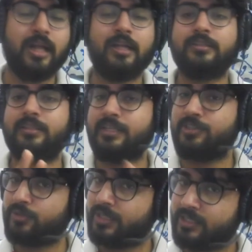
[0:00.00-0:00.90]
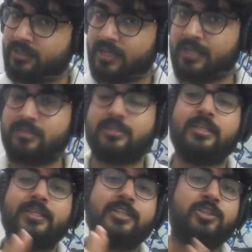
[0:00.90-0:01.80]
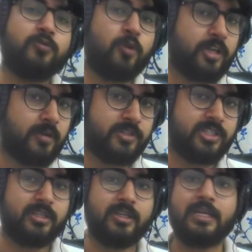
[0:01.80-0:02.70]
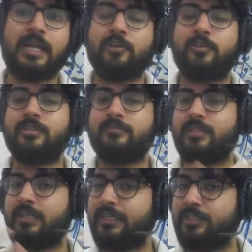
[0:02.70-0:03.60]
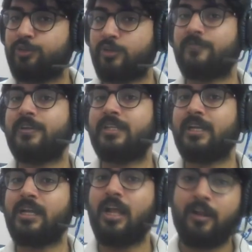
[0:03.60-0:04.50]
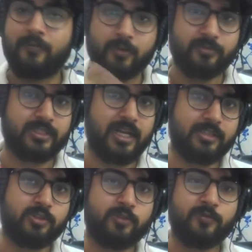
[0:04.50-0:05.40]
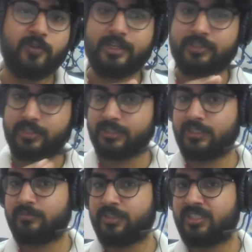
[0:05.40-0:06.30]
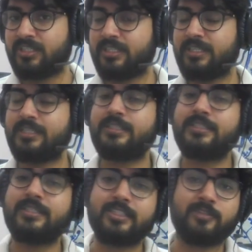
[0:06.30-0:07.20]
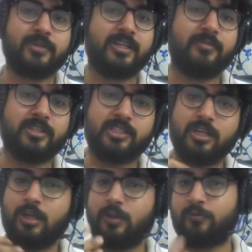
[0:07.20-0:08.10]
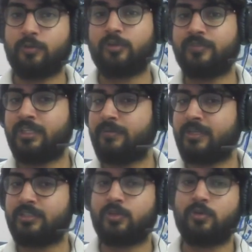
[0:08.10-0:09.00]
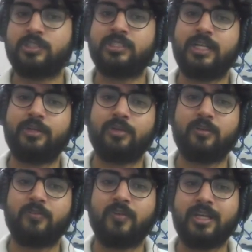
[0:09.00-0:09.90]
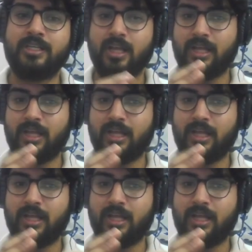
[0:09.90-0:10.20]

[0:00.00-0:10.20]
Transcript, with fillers: they'll teach you data science, they'll teach you what are machine learning algorithms, they'll teach you everything from scratch. So if you're interested in machine learning, then this is pretty much one of the best courses that you can find